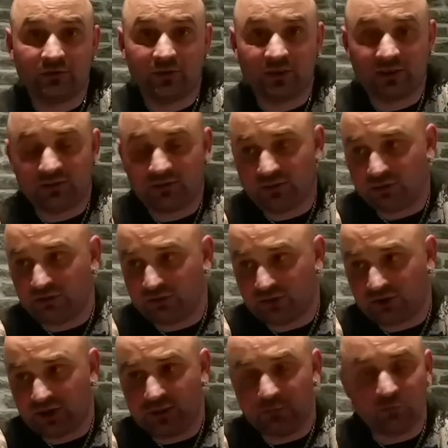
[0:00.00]
You
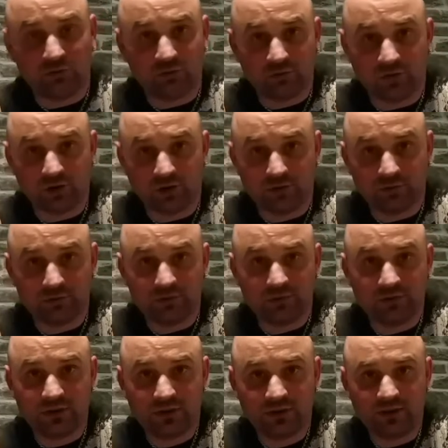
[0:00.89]
see them grow
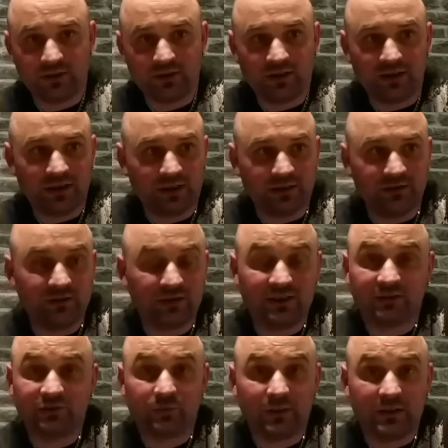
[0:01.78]
and you
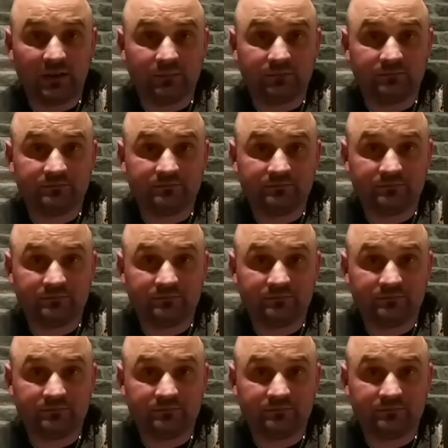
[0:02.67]
get to eat them.